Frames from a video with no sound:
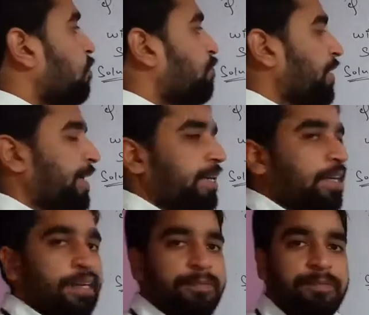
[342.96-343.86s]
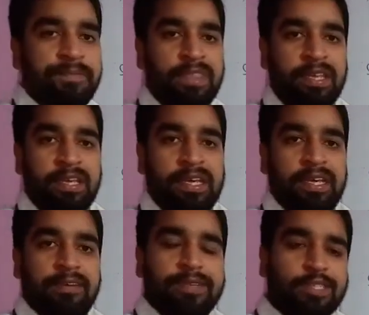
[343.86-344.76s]
of 80.
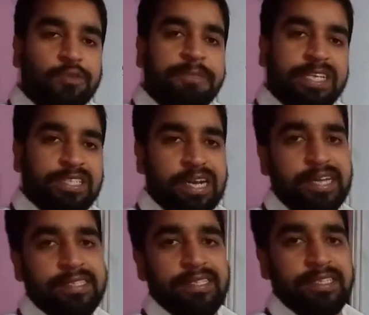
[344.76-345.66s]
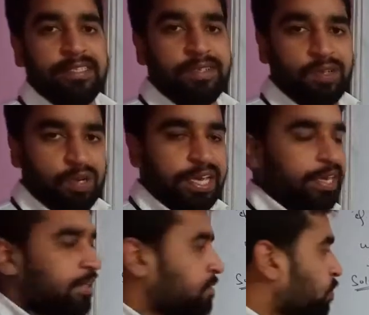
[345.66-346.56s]
We should picturize this. Okay,
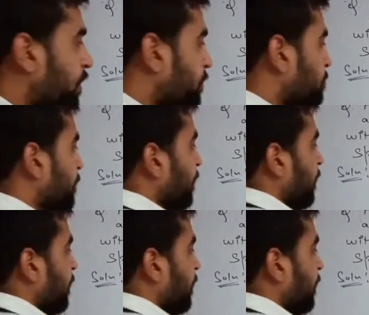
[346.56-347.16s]
so let us make a